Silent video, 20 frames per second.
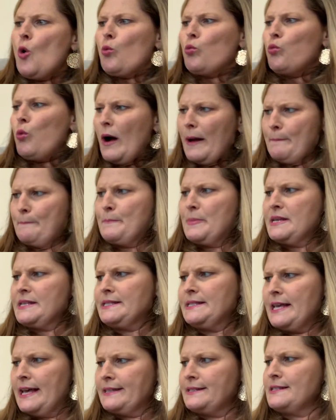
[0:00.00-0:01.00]
What
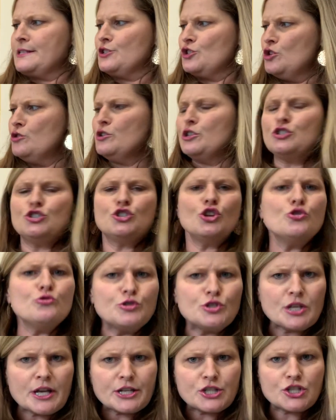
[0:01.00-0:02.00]
possesses you to do
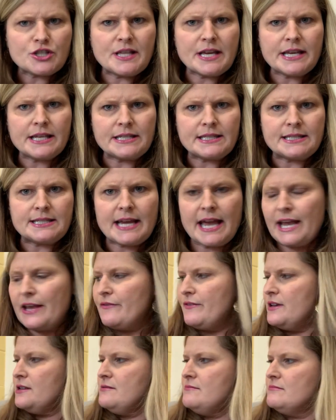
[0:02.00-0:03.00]
such things,
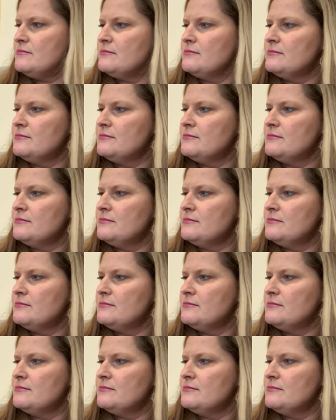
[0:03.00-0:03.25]
David?